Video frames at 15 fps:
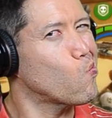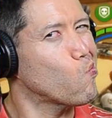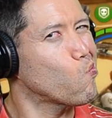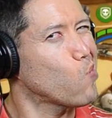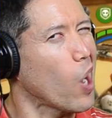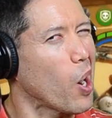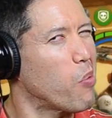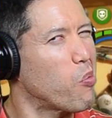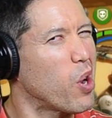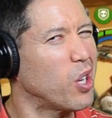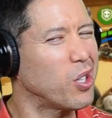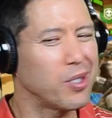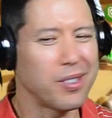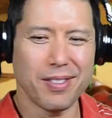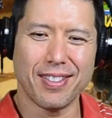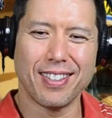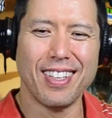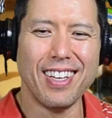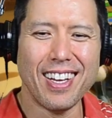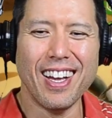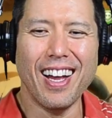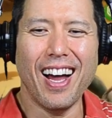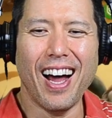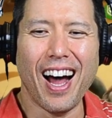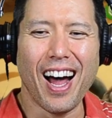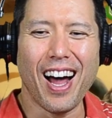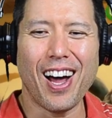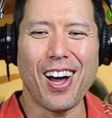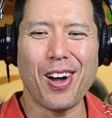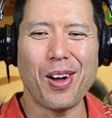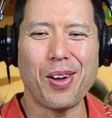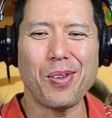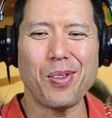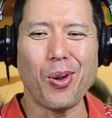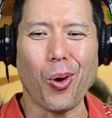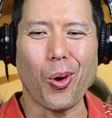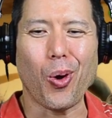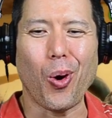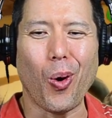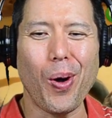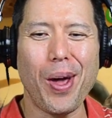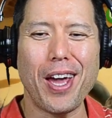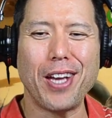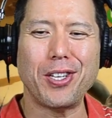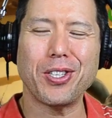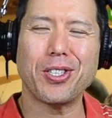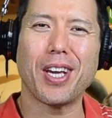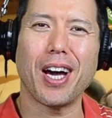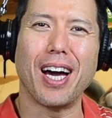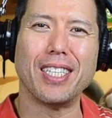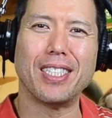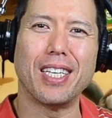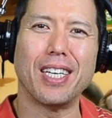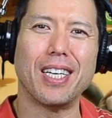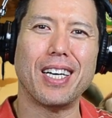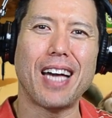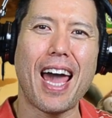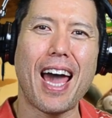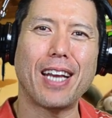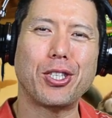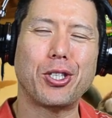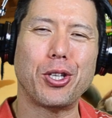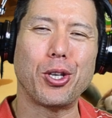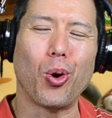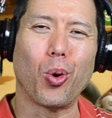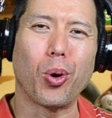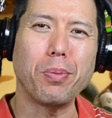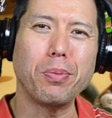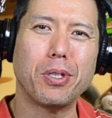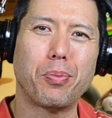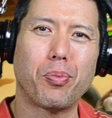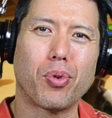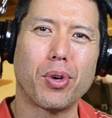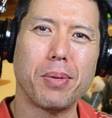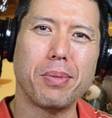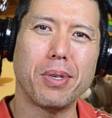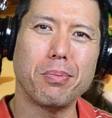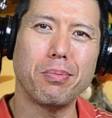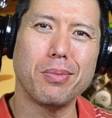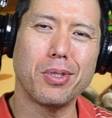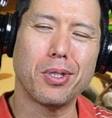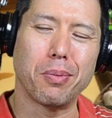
not impressed. Okoye just got added to the orbs, premiums,